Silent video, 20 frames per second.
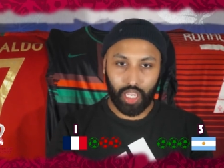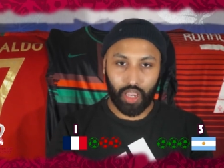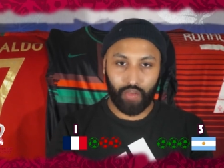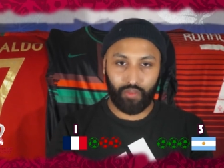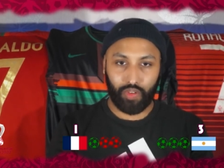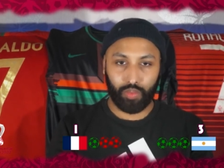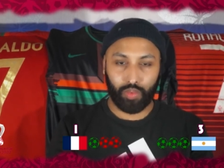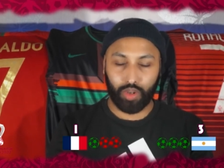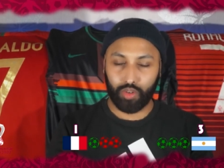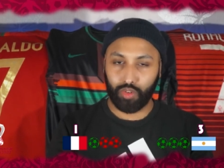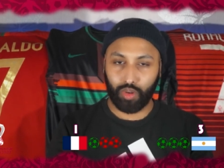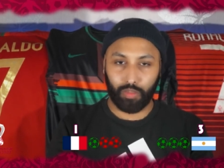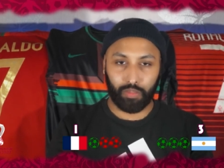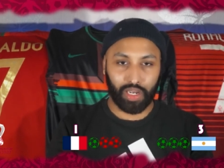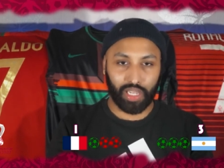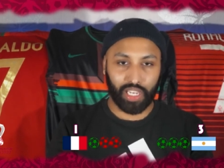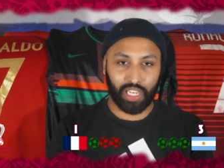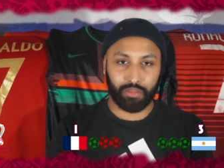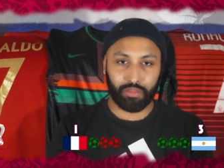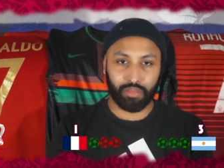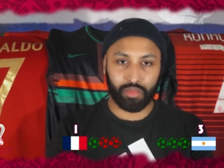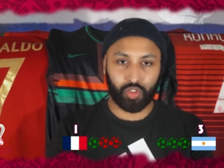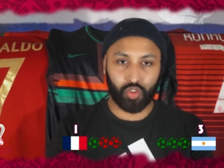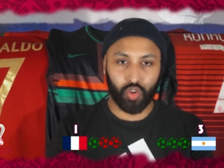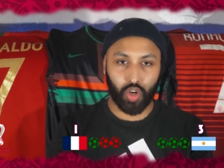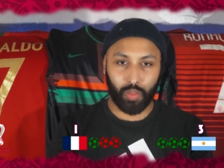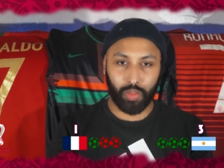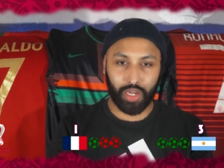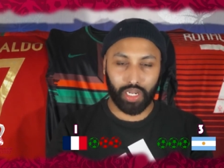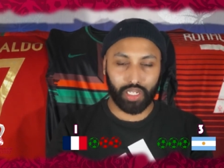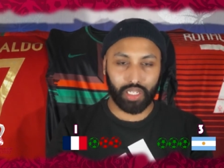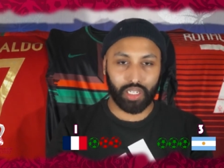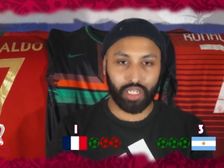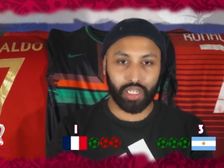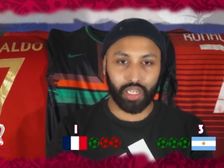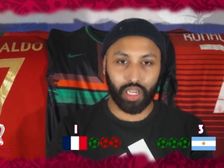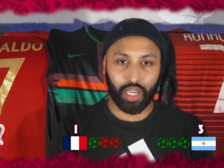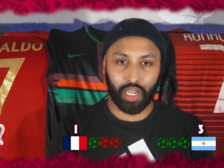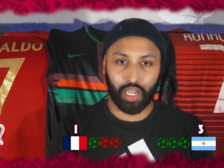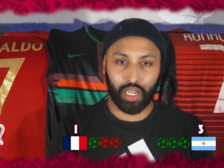Everyone will blame
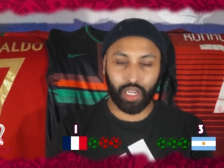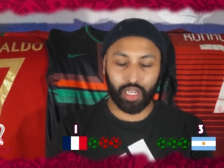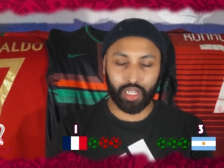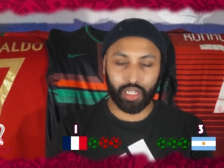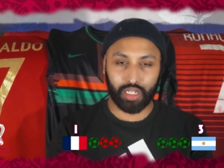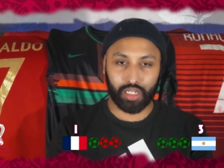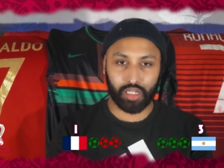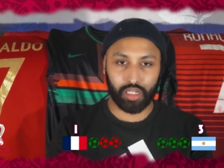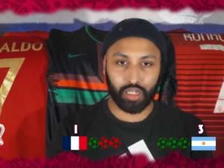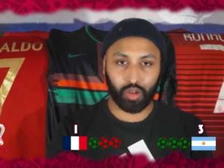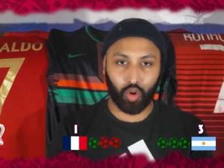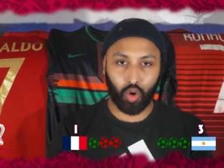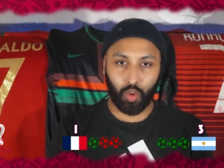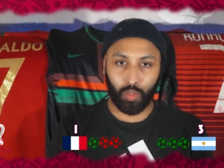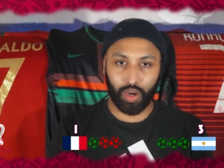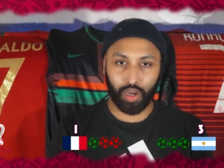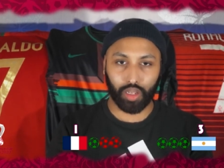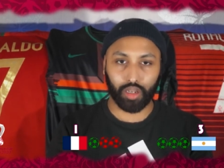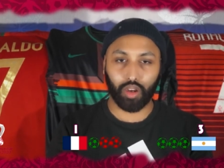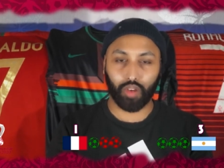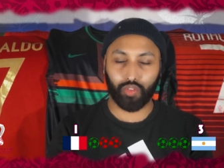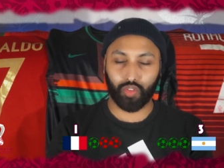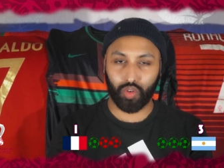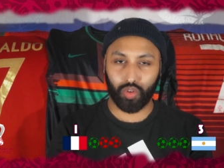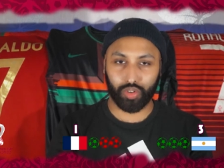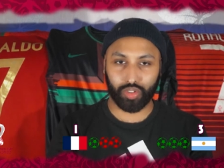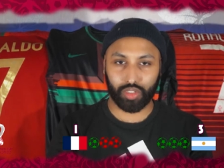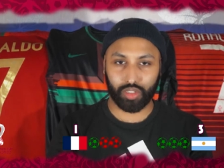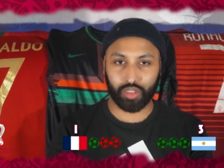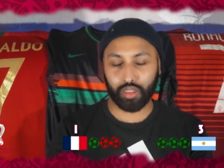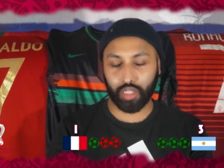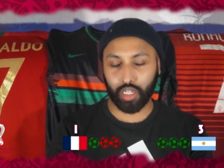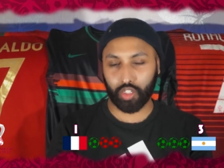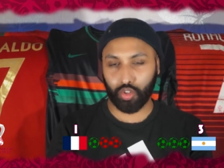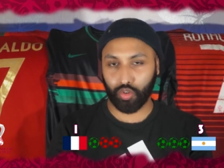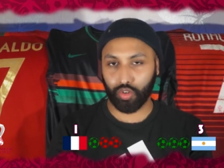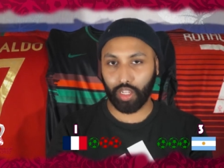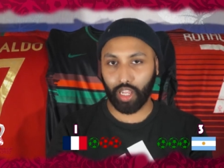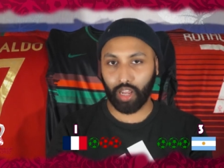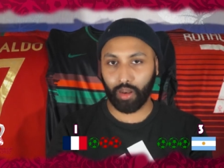Tchouameni and Coman. Of course, they
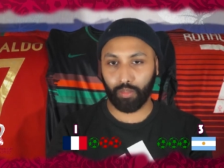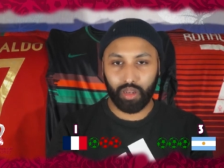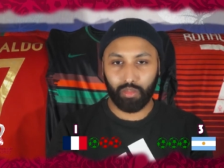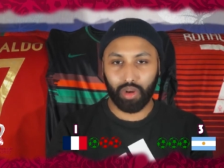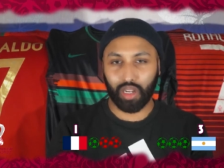should get.